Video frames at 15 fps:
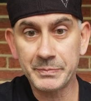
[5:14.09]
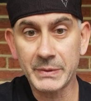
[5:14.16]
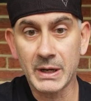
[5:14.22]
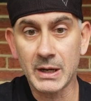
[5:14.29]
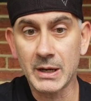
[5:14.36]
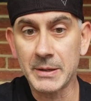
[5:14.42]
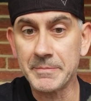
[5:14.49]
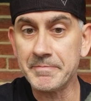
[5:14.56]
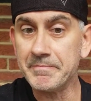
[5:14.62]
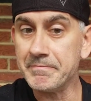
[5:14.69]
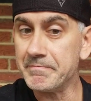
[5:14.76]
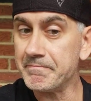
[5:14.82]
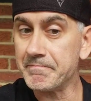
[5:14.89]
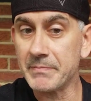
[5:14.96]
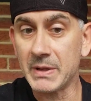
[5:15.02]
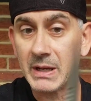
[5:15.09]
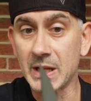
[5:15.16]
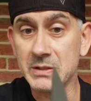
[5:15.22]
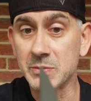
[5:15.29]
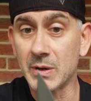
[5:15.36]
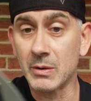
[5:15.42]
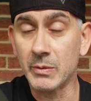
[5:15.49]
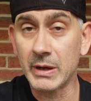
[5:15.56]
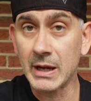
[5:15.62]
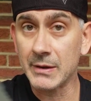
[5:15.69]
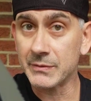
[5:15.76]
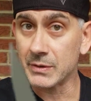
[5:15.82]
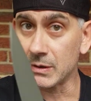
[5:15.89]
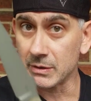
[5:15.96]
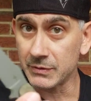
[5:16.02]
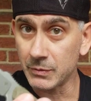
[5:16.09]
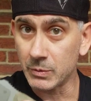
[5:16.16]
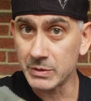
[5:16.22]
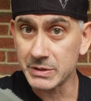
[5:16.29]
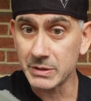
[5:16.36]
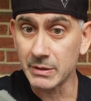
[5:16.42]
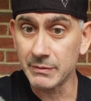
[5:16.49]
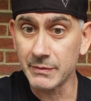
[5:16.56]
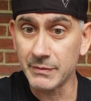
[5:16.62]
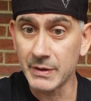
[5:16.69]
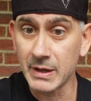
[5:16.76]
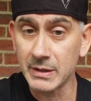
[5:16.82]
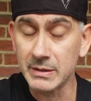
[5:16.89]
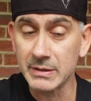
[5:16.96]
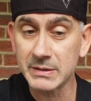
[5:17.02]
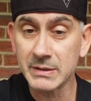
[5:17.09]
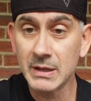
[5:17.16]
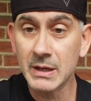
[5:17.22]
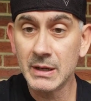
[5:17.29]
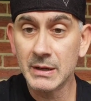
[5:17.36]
and that's what I went after, and I was fortunate enough to find this.